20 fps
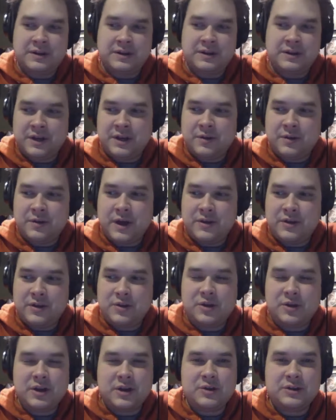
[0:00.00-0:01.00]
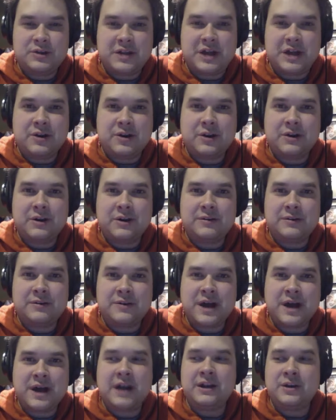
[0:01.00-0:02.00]
in a way that you could understand her,
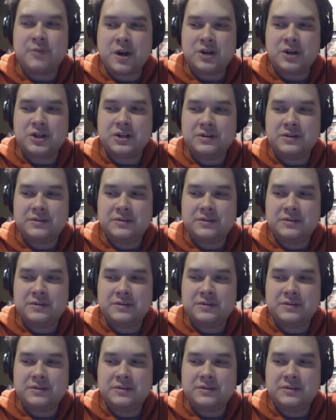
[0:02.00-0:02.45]
not in Russian?